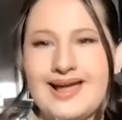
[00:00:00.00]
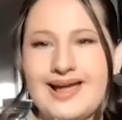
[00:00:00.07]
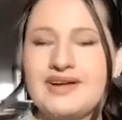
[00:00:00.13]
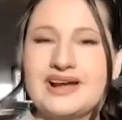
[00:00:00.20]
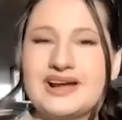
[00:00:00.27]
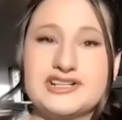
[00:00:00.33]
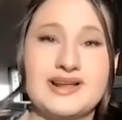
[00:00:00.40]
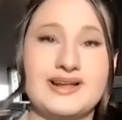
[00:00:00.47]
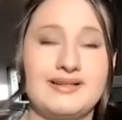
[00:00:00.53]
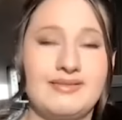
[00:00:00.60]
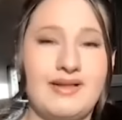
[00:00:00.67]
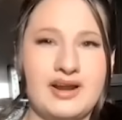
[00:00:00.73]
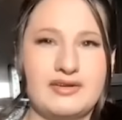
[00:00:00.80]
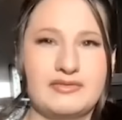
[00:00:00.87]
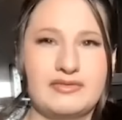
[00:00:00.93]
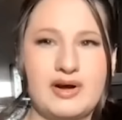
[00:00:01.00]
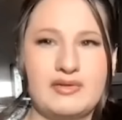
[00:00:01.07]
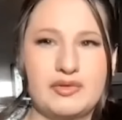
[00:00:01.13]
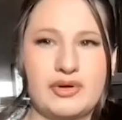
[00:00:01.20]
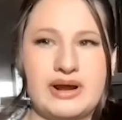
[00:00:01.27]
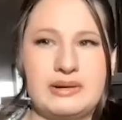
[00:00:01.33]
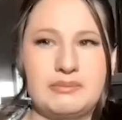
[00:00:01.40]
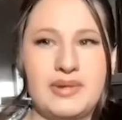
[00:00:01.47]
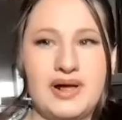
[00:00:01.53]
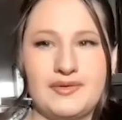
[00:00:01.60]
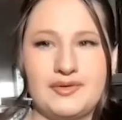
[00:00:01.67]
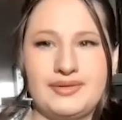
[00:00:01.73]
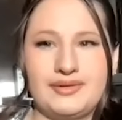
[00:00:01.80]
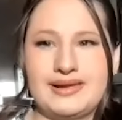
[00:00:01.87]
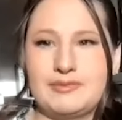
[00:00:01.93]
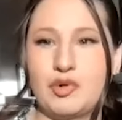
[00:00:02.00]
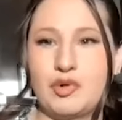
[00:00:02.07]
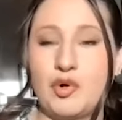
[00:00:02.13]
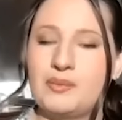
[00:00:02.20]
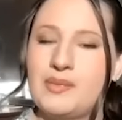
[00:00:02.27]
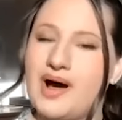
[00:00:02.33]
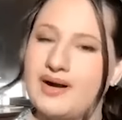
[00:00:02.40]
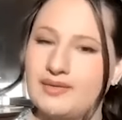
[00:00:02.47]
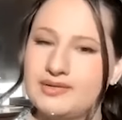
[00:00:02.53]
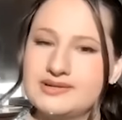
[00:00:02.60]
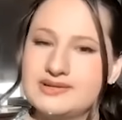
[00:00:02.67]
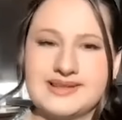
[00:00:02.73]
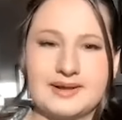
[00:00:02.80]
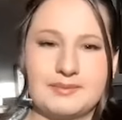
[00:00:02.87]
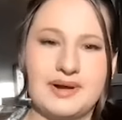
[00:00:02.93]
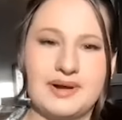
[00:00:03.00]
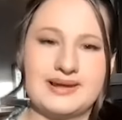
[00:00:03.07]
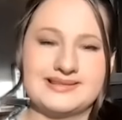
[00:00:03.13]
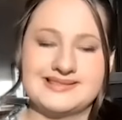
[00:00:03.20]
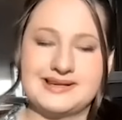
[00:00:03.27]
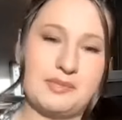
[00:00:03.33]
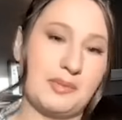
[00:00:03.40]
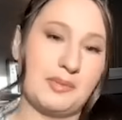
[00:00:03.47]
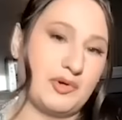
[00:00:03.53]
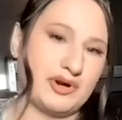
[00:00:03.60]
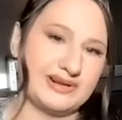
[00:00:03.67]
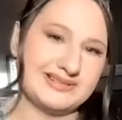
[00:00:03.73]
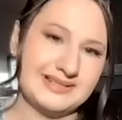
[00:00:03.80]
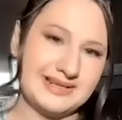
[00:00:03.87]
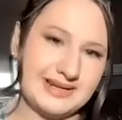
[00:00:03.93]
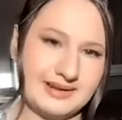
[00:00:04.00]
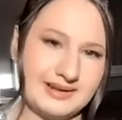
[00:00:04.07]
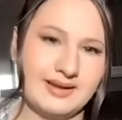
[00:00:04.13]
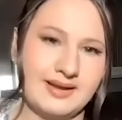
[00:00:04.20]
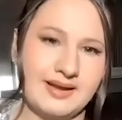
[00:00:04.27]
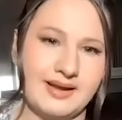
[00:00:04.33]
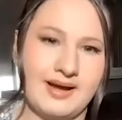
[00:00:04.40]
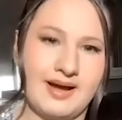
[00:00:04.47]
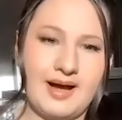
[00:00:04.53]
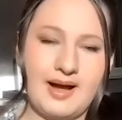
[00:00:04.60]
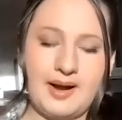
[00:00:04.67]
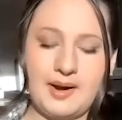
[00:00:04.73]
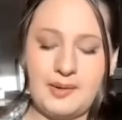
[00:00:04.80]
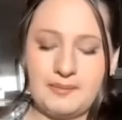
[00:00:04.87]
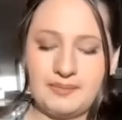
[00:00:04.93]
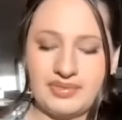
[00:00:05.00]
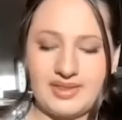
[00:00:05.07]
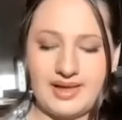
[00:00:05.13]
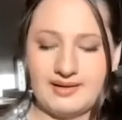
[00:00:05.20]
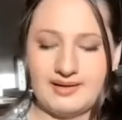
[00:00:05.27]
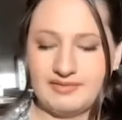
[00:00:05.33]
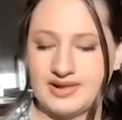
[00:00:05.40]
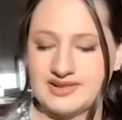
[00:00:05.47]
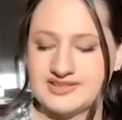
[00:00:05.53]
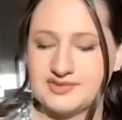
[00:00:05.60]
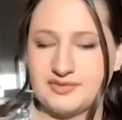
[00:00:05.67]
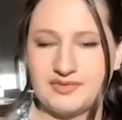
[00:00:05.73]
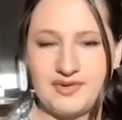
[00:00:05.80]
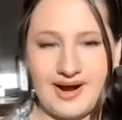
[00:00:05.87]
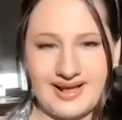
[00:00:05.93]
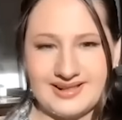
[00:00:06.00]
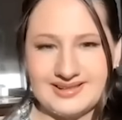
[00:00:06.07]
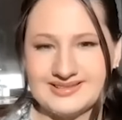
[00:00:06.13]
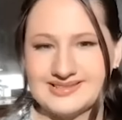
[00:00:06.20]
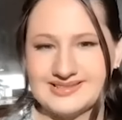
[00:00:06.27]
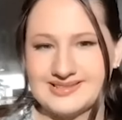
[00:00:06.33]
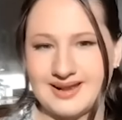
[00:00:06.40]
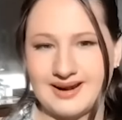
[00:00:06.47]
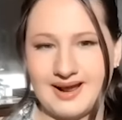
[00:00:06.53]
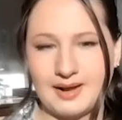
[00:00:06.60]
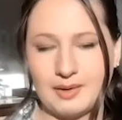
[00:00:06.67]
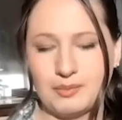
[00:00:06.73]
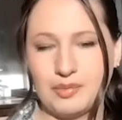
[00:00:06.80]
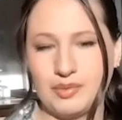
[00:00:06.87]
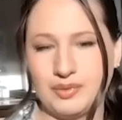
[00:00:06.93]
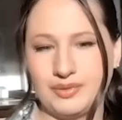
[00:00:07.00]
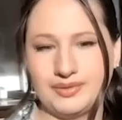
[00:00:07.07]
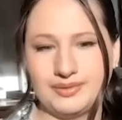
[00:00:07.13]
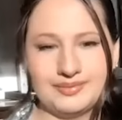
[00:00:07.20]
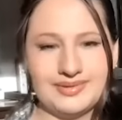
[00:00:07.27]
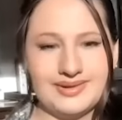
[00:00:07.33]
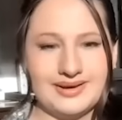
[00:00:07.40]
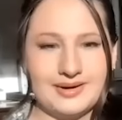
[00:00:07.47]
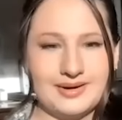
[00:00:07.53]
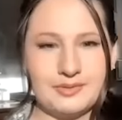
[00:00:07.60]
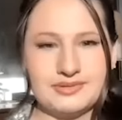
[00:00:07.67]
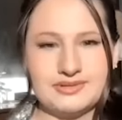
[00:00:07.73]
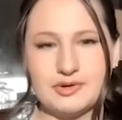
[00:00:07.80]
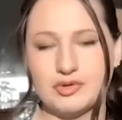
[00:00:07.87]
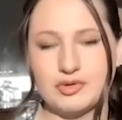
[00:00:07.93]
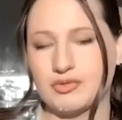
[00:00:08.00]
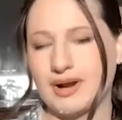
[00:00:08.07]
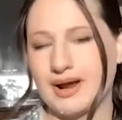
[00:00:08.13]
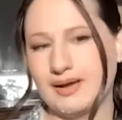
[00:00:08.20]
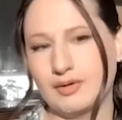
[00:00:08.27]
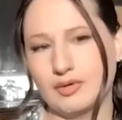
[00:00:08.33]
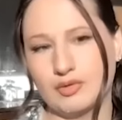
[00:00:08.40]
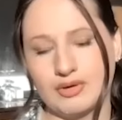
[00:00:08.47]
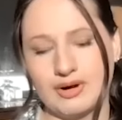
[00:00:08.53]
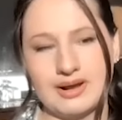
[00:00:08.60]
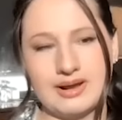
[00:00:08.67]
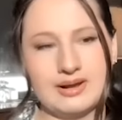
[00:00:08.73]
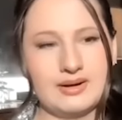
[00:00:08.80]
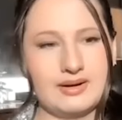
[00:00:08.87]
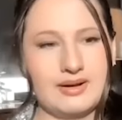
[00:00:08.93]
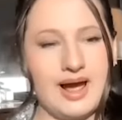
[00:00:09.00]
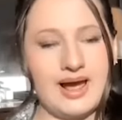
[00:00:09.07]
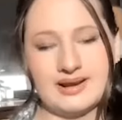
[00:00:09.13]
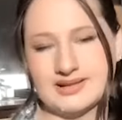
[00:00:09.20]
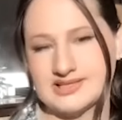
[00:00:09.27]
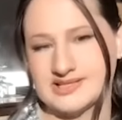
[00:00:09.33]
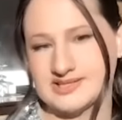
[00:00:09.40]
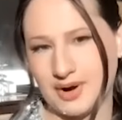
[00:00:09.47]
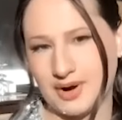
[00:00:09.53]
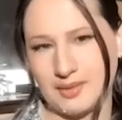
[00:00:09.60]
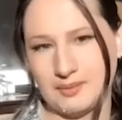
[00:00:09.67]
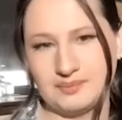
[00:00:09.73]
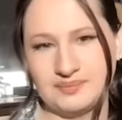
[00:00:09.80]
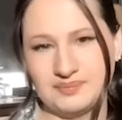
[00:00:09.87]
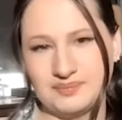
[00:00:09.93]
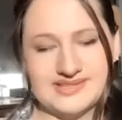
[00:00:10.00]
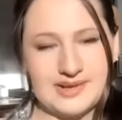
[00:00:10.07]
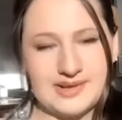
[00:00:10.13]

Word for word: I have actually a lot of, of great motherly role models, like my stepmom, Kristy. Um, I have lots of friends that I can pull, you know, great, great guidance from.